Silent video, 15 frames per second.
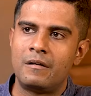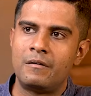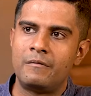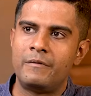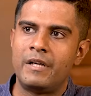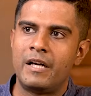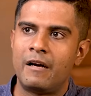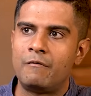
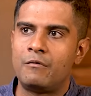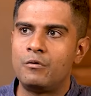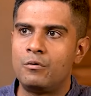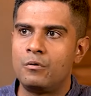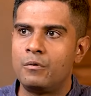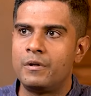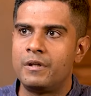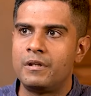we have to
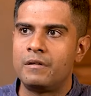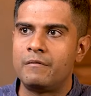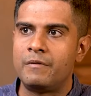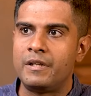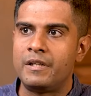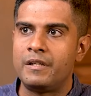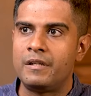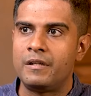go in a
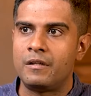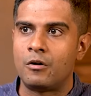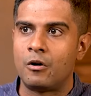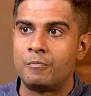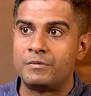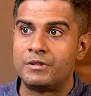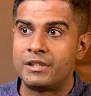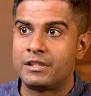very
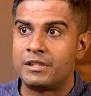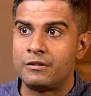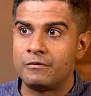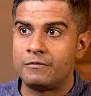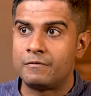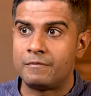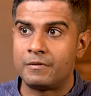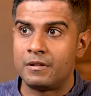
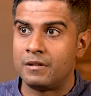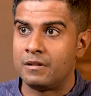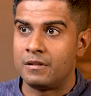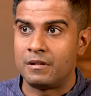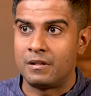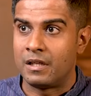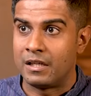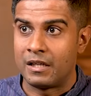objective
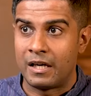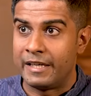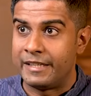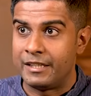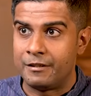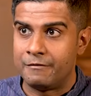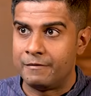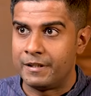
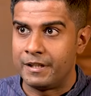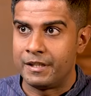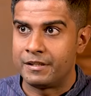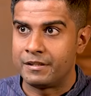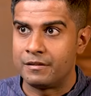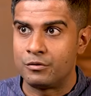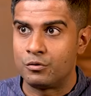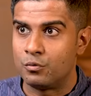
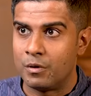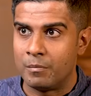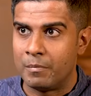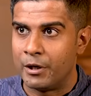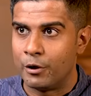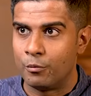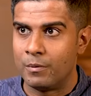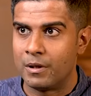identification through a
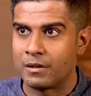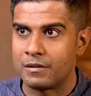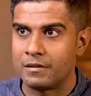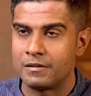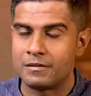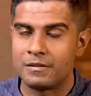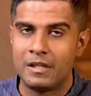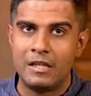
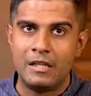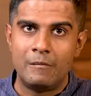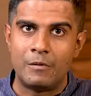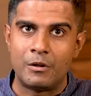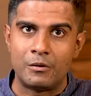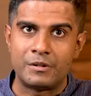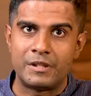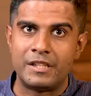biomarkers.
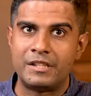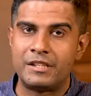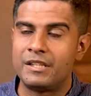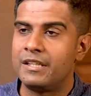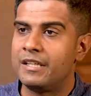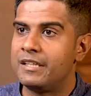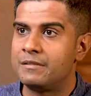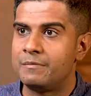Because
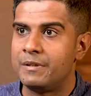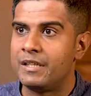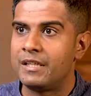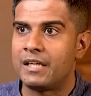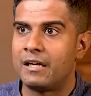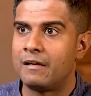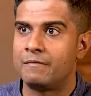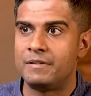ancient days, we didn't
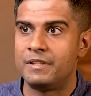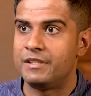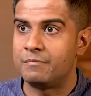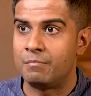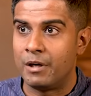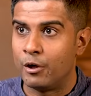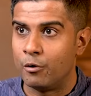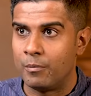have these
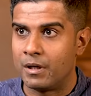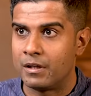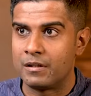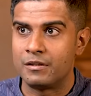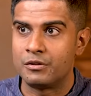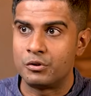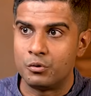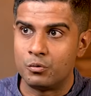
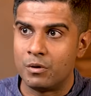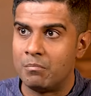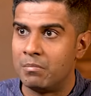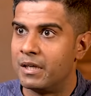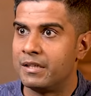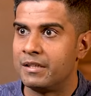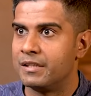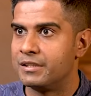biomarkers to do a
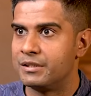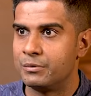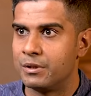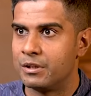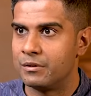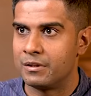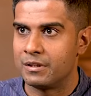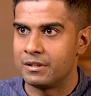blood test to
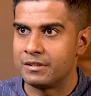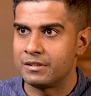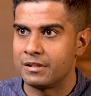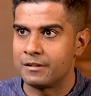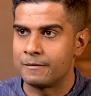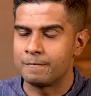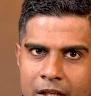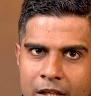
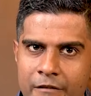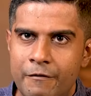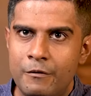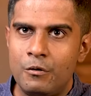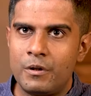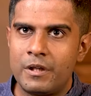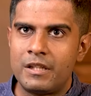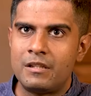understand. If you
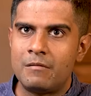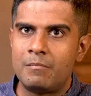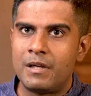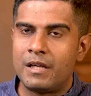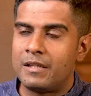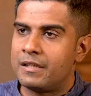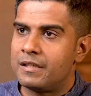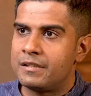look at the
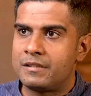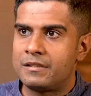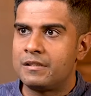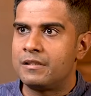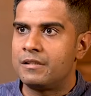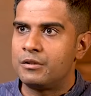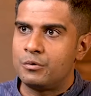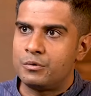blood test
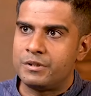to